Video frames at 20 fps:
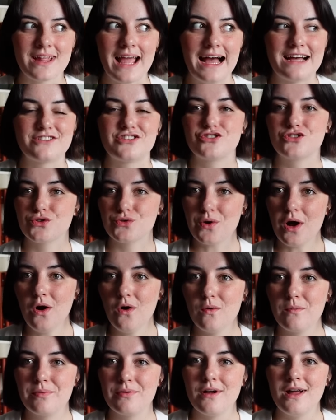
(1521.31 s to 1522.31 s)
as a
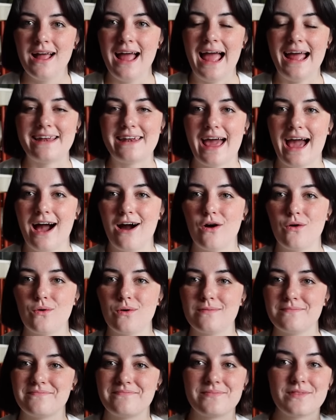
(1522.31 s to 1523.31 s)
trope and
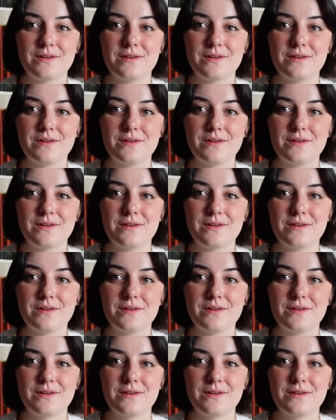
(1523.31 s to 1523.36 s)
how